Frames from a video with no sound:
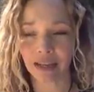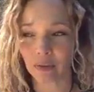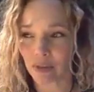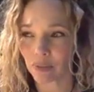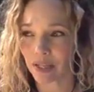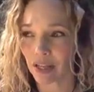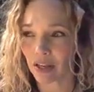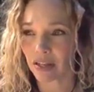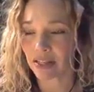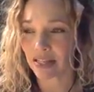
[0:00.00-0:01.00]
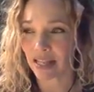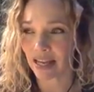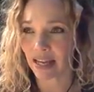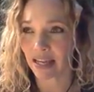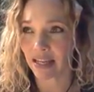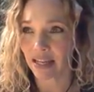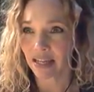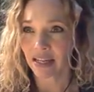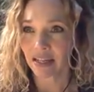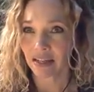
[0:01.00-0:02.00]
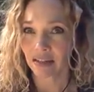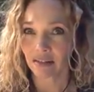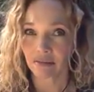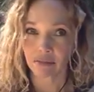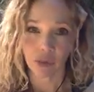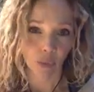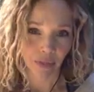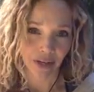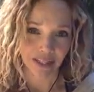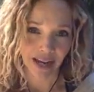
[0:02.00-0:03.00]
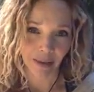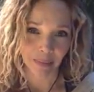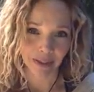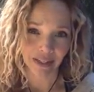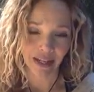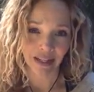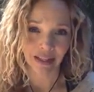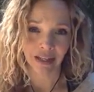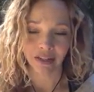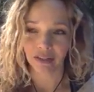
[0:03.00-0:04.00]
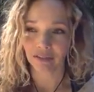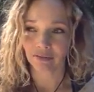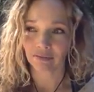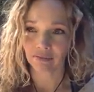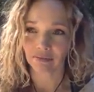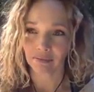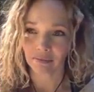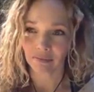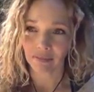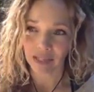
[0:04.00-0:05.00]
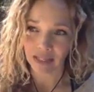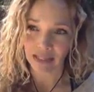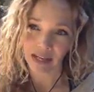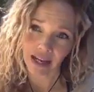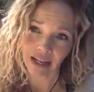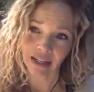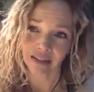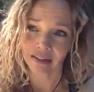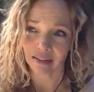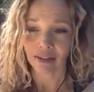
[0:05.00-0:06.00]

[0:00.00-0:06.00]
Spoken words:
was because they don't want that to happen, and they're saying,